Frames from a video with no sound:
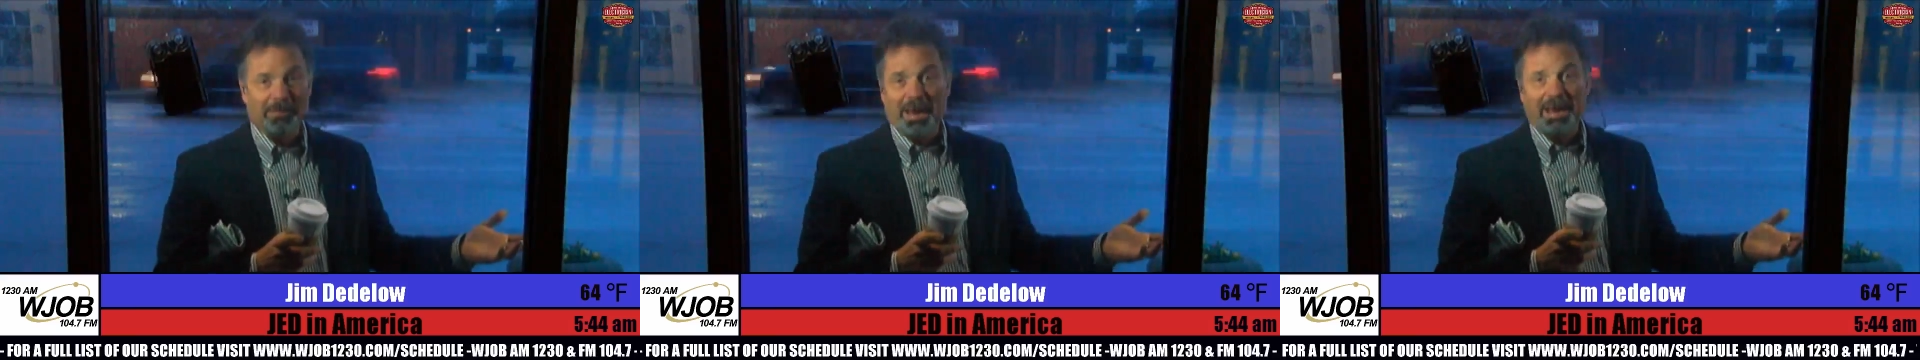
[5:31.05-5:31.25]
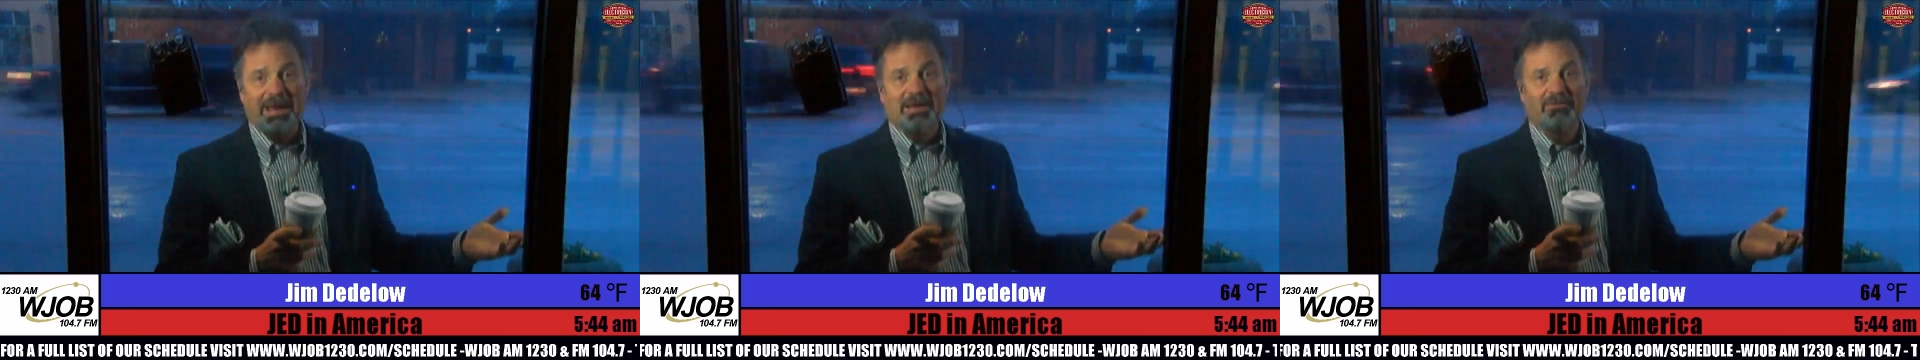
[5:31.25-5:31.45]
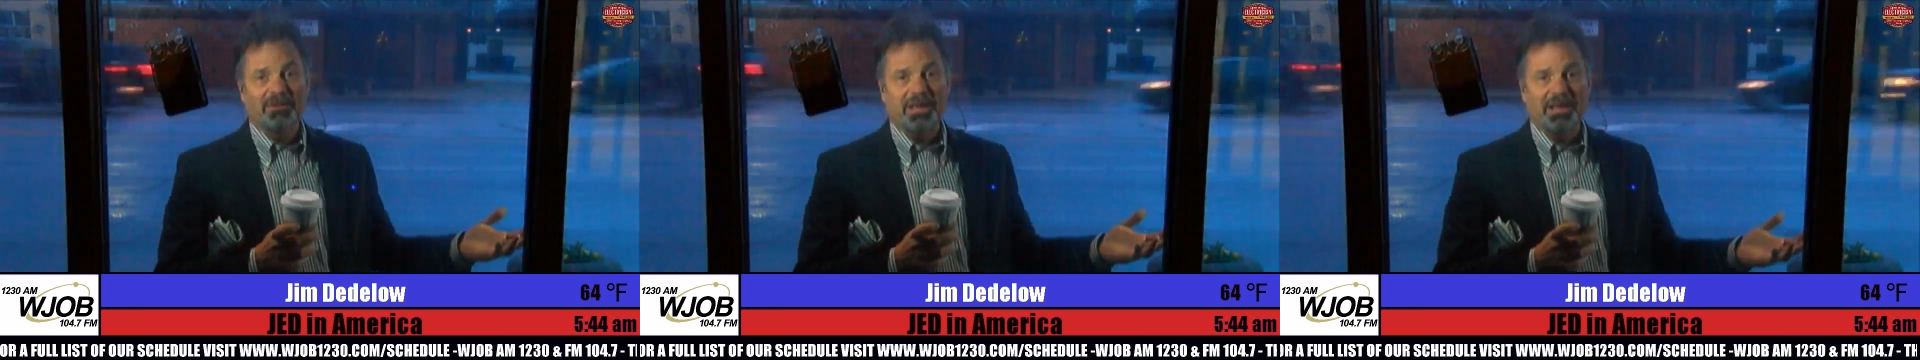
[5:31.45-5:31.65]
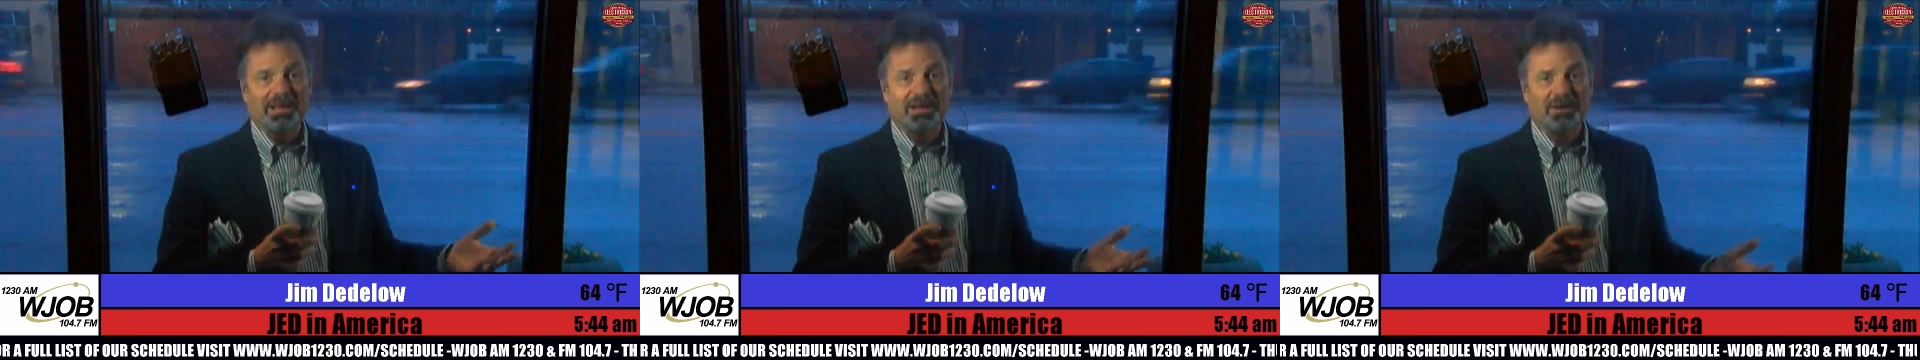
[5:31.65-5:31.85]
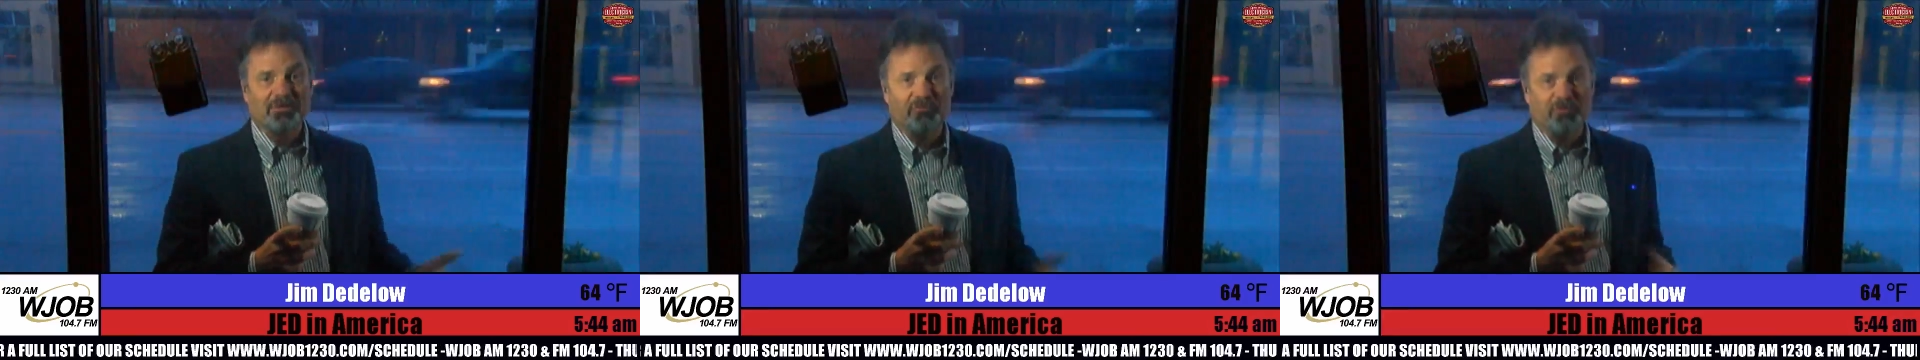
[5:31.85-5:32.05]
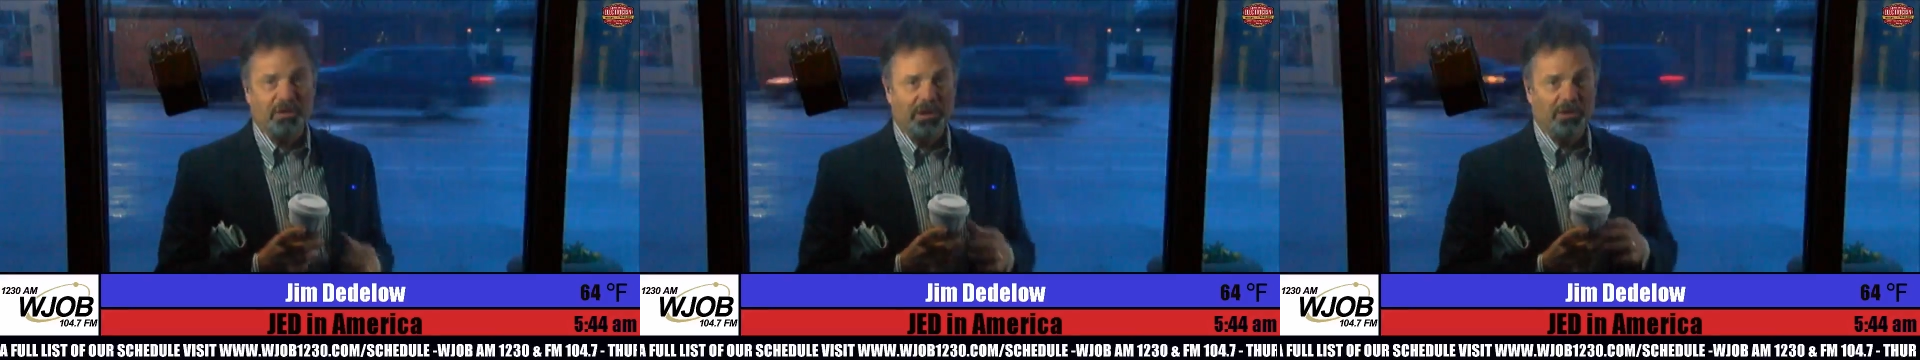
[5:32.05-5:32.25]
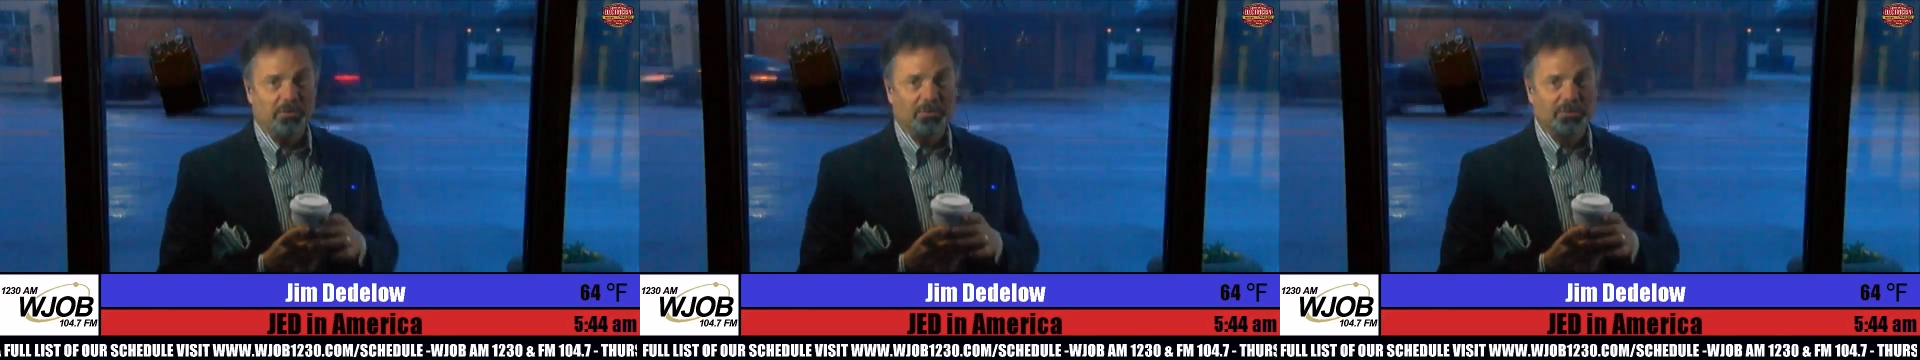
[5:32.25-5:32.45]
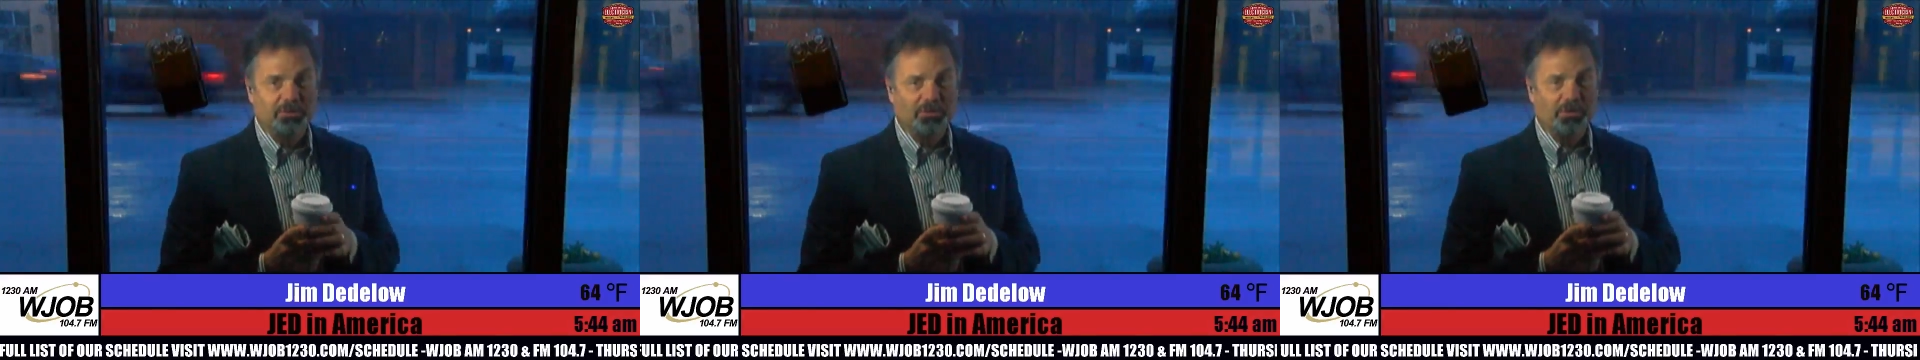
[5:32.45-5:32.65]
may have had an
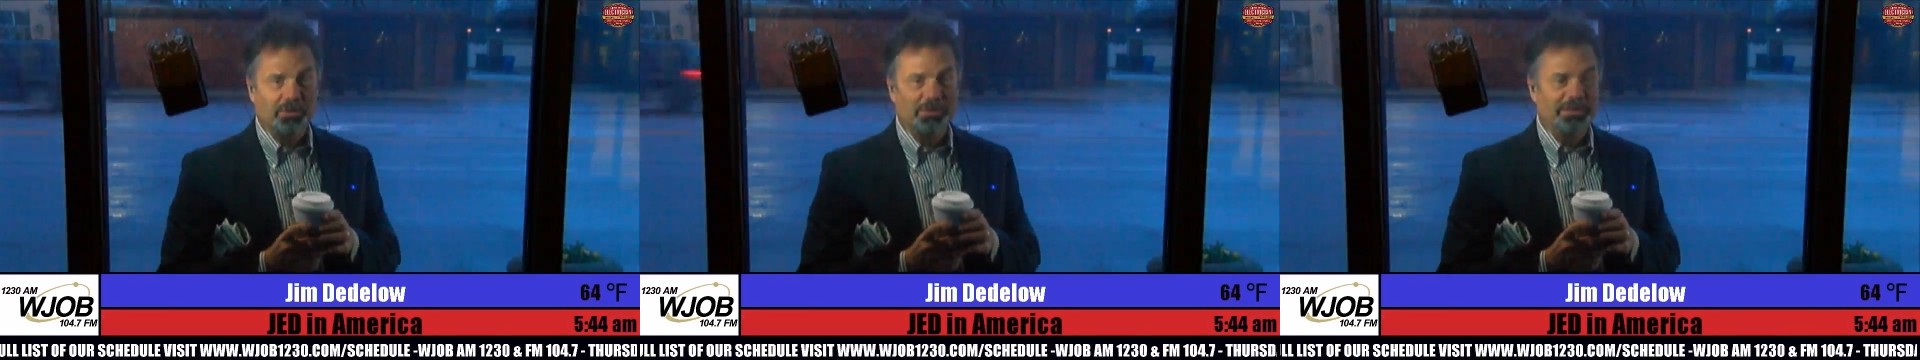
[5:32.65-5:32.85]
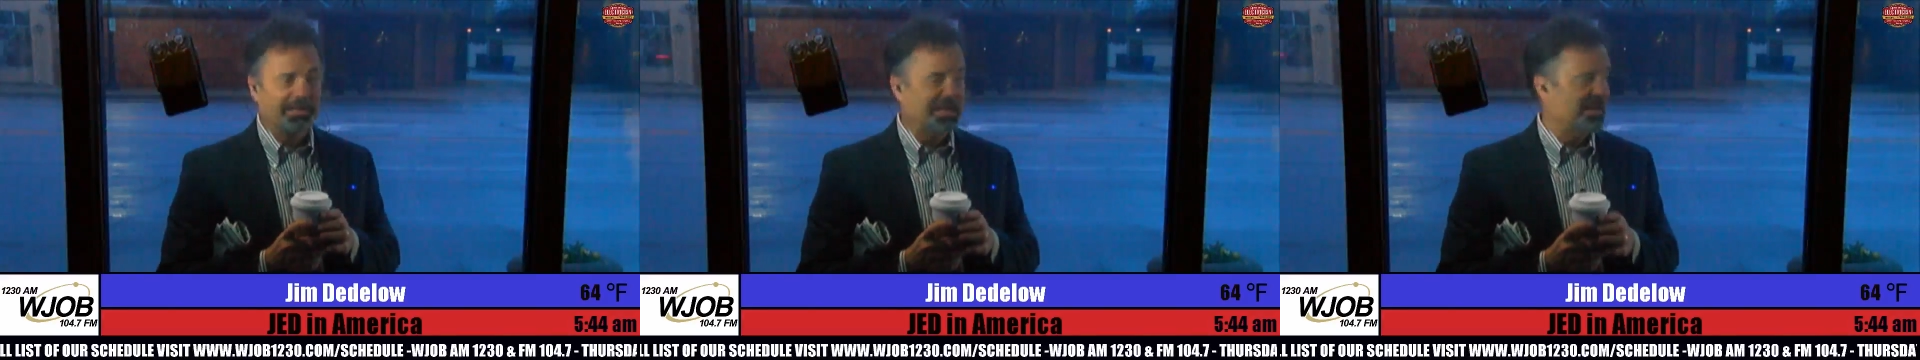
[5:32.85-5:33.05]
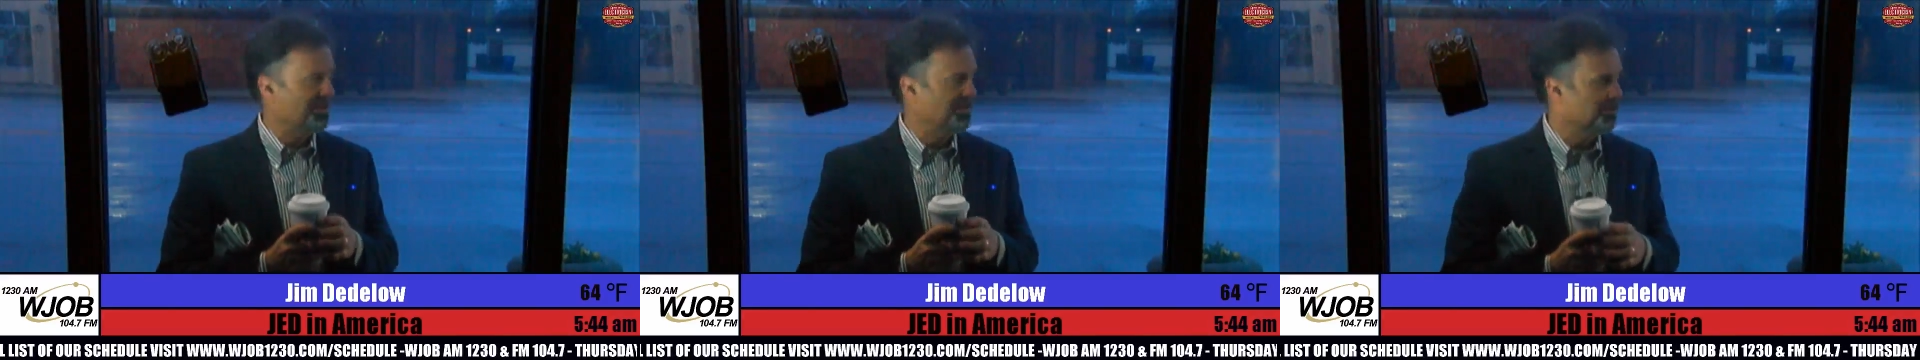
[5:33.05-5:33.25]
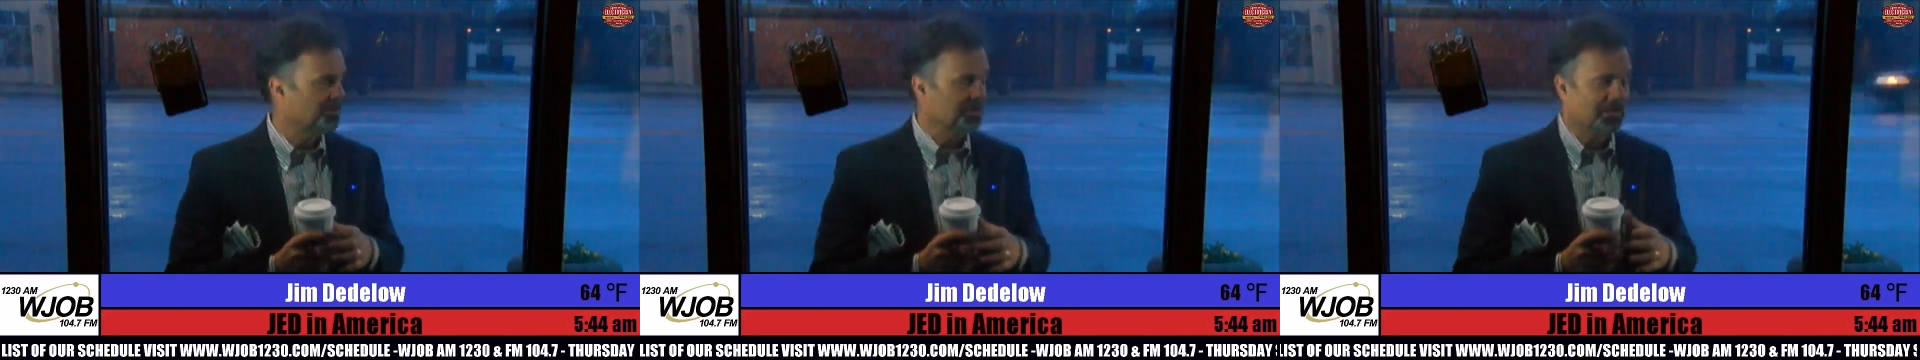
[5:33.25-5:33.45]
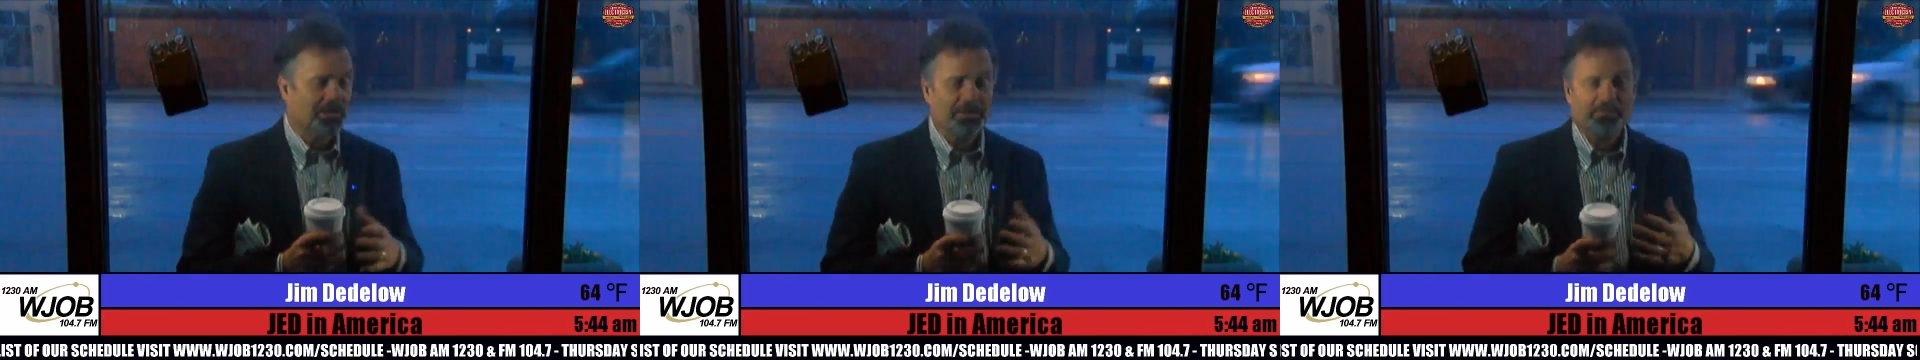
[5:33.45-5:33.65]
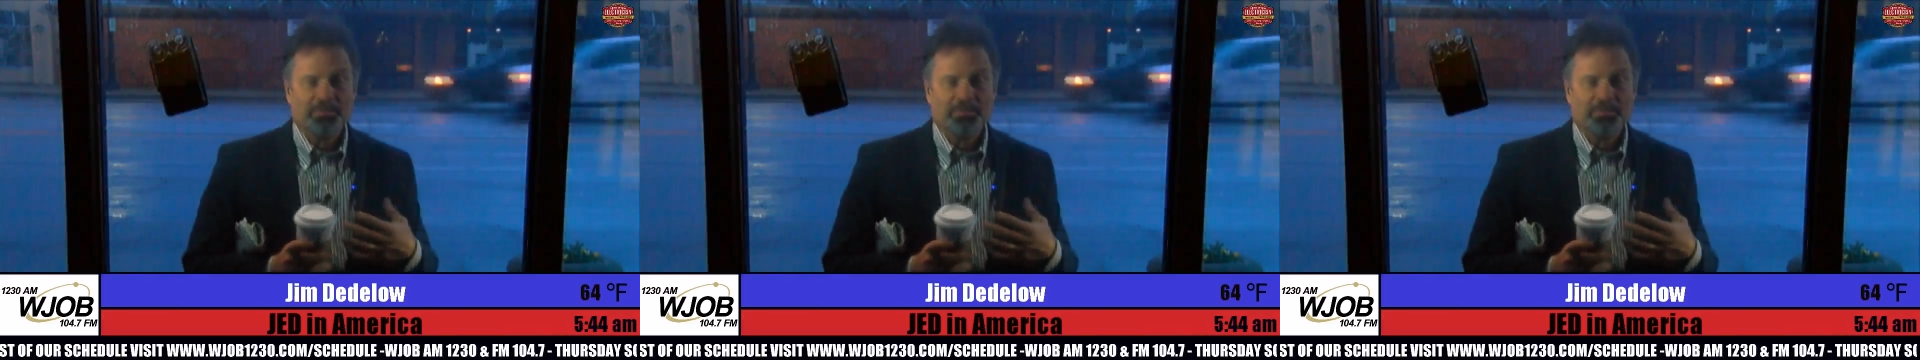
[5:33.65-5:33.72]
affair with Stormy Daniels?